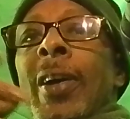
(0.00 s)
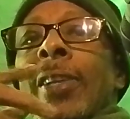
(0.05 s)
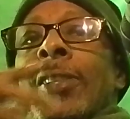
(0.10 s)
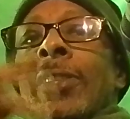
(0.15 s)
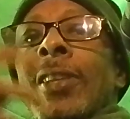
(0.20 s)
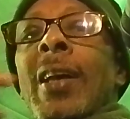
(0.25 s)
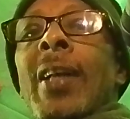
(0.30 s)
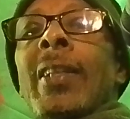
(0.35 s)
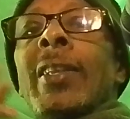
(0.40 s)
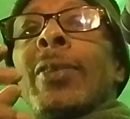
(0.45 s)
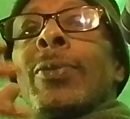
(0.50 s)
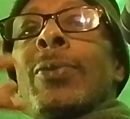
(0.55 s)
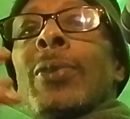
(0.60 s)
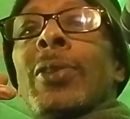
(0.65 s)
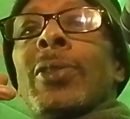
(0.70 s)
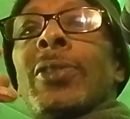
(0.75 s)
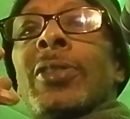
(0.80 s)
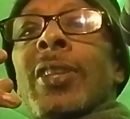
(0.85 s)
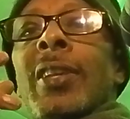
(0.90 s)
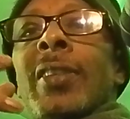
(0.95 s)
Why is
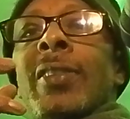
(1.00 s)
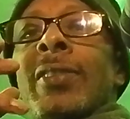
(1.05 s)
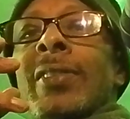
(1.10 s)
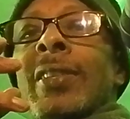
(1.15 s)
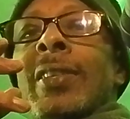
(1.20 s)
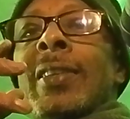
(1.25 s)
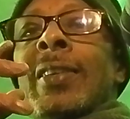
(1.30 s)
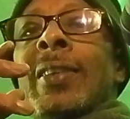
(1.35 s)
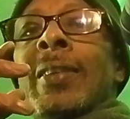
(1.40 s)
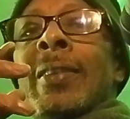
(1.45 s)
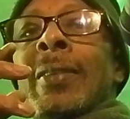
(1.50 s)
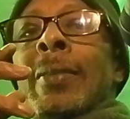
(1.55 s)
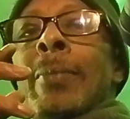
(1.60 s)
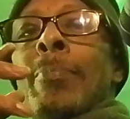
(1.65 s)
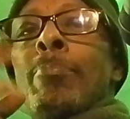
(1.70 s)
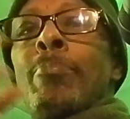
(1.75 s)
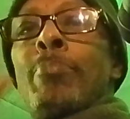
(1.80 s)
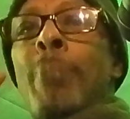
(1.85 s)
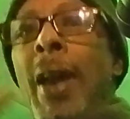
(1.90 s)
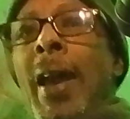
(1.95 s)
Hollywood
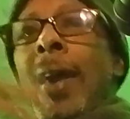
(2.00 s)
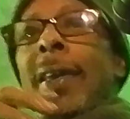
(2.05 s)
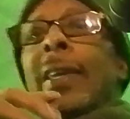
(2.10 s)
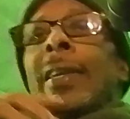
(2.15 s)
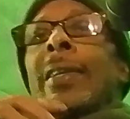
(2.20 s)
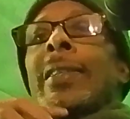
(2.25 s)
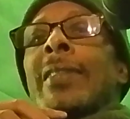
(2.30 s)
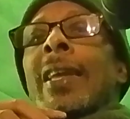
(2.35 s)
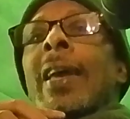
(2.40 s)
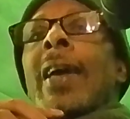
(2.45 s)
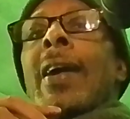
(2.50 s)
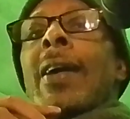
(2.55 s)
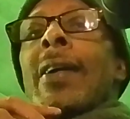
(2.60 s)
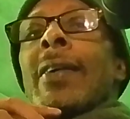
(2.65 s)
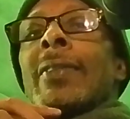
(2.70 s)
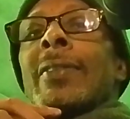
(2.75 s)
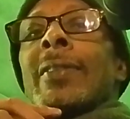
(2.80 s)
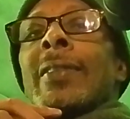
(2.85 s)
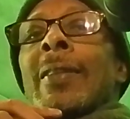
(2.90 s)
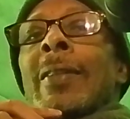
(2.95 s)
suddenly
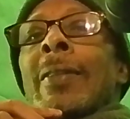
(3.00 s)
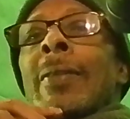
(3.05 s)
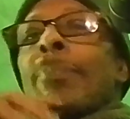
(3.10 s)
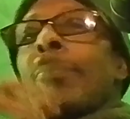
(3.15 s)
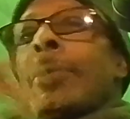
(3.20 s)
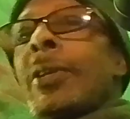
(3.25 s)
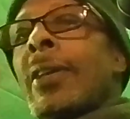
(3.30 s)
backing down?